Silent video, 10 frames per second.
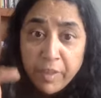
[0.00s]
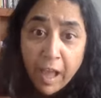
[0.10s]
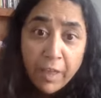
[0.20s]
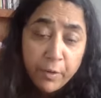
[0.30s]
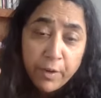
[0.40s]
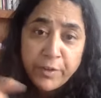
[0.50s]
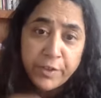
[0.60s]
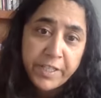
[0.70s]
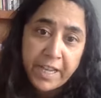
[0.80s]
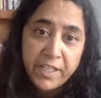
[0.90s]
other
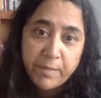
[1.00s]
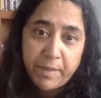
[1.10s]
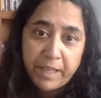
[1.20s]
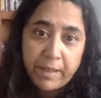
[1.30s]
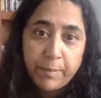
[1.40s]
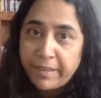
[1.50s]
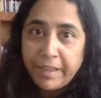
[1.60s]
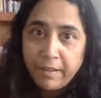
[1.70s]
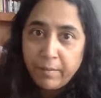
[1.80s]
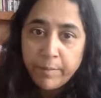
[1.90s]
understands me, but
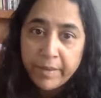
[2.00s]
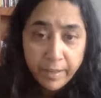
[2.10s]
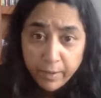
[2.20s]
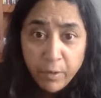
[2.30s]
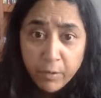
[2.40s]
they don't.